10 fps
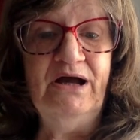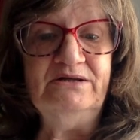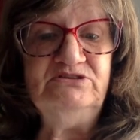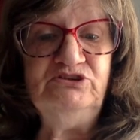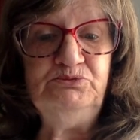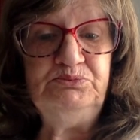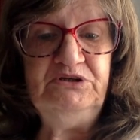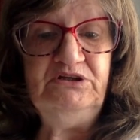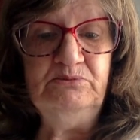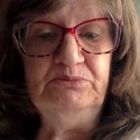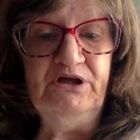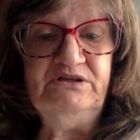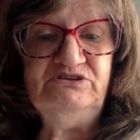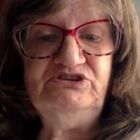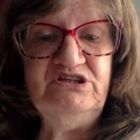I do plead the
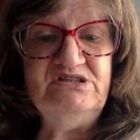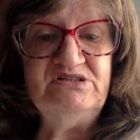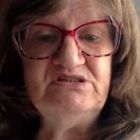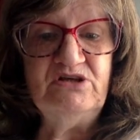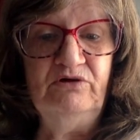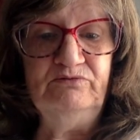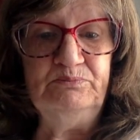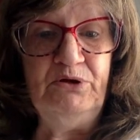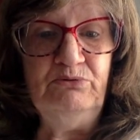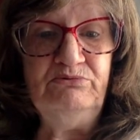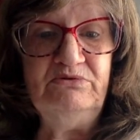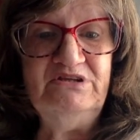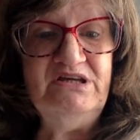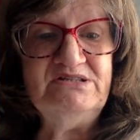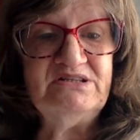blood of Jesus over both of
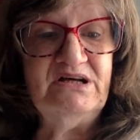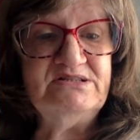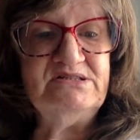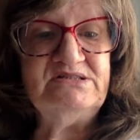these because it